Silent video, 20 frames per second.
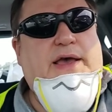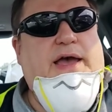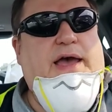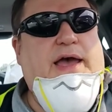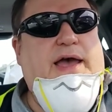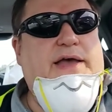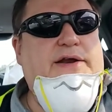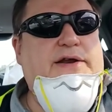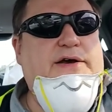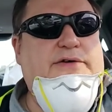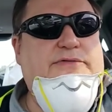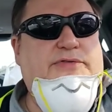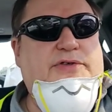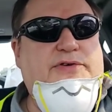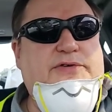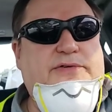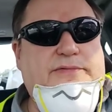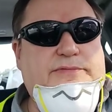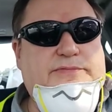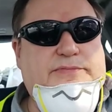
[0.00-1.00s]
And of
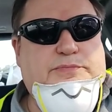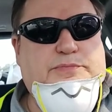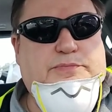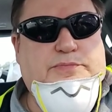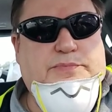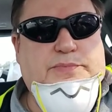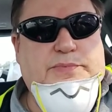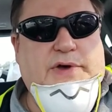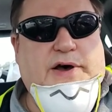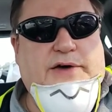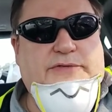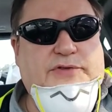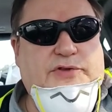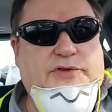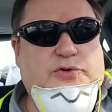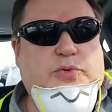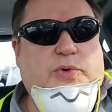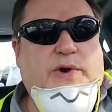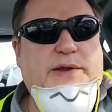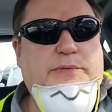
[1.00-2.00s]
the
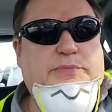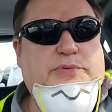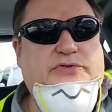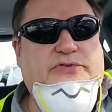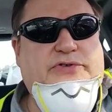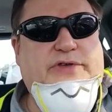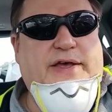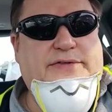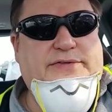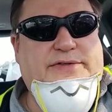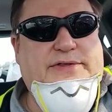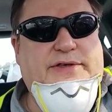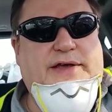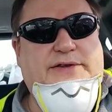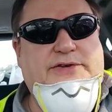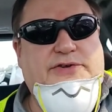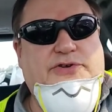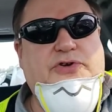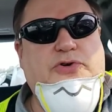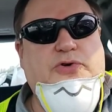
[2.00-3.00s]
20%
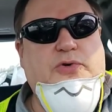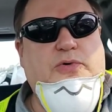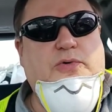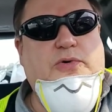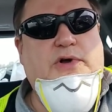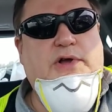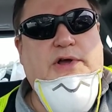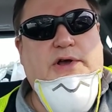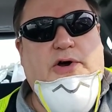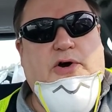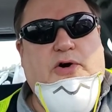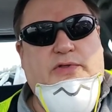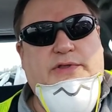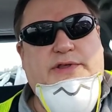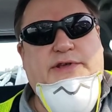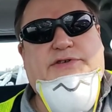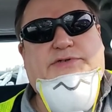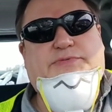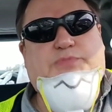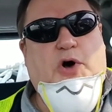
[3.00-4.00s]
that do, only a
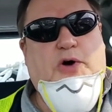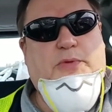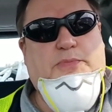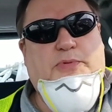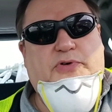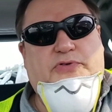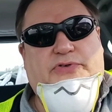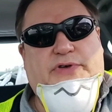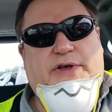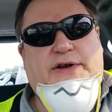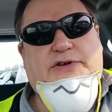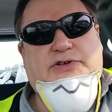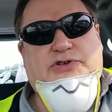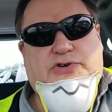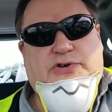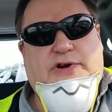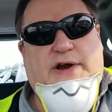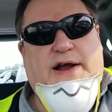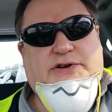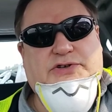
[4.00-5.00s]
small percentage
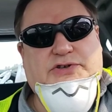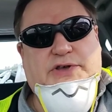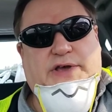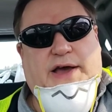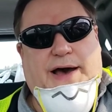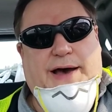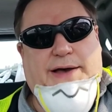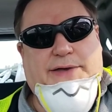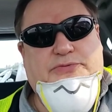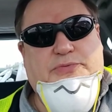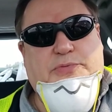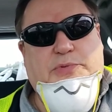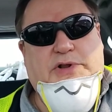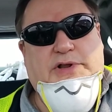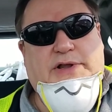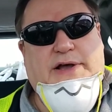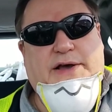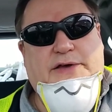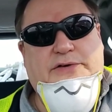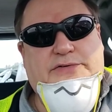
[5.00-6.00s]
are actually
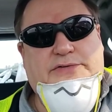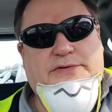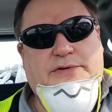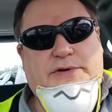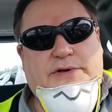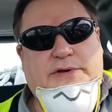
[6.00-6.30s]
hospitalized.